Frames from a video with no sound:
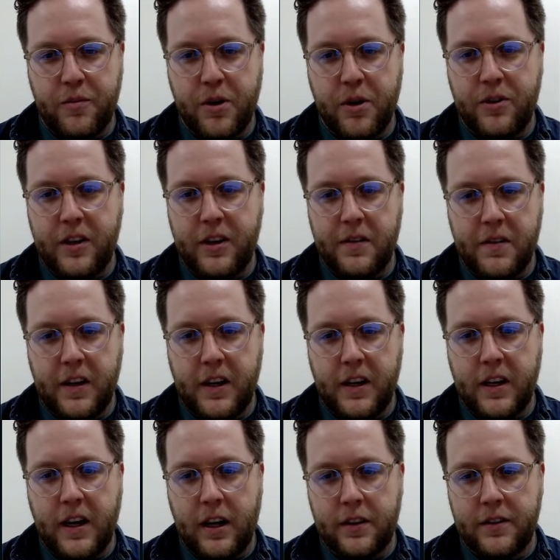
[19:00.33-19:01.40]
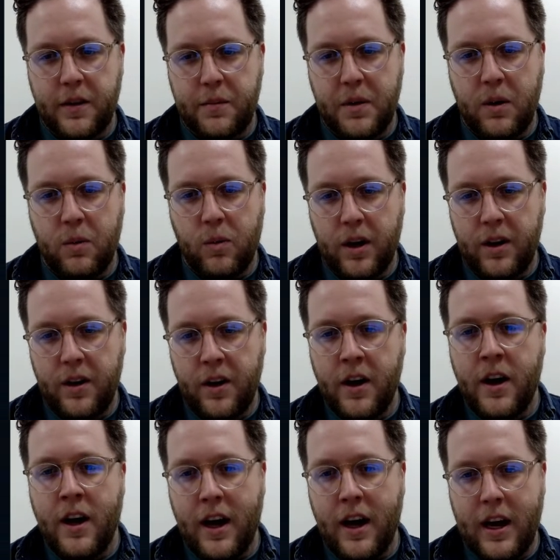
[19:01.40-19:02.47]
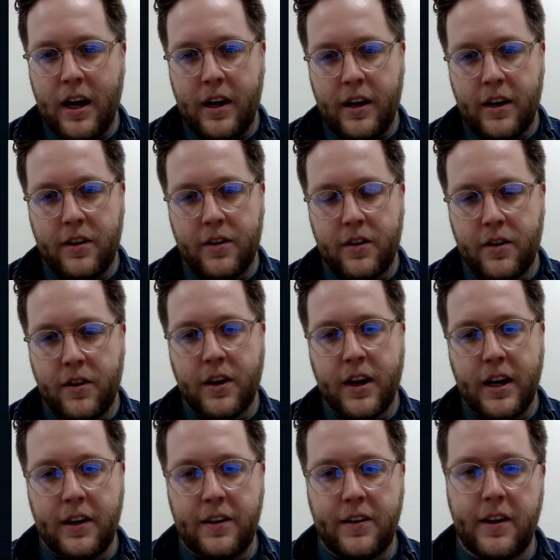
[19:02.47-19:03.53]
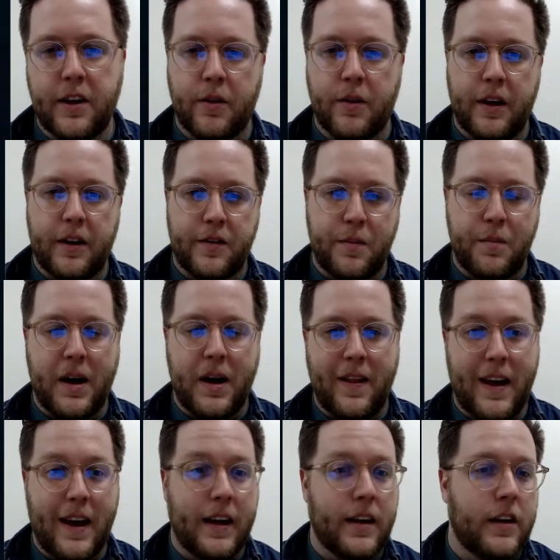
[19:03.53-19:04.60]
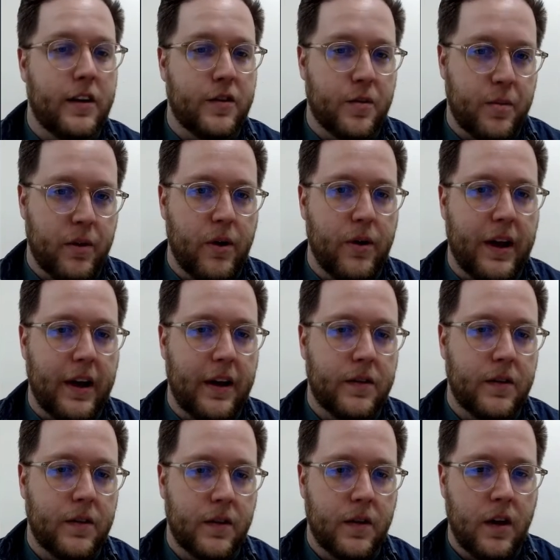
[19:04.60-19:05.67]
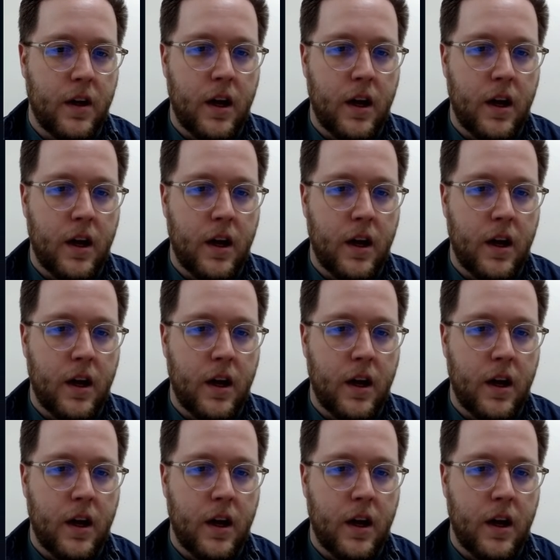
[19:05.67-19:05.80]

of protein Z and LTP1, and they're getting decreased by that yeast protease.